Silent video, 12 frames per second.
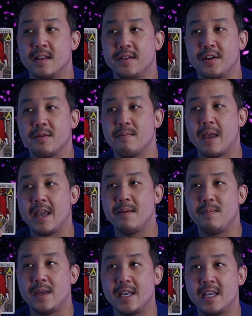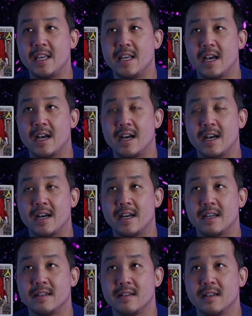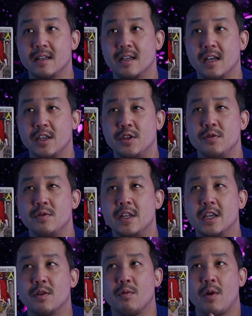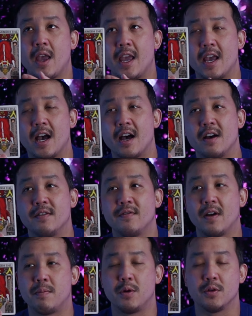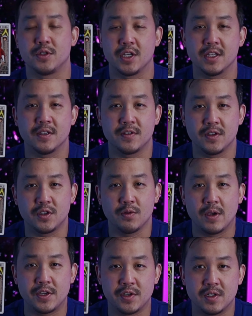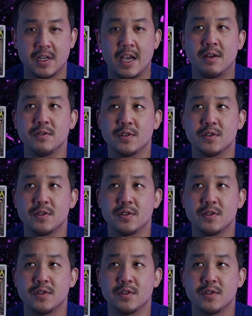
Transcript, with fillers: there may be uh, a unique way of approaching the situation now.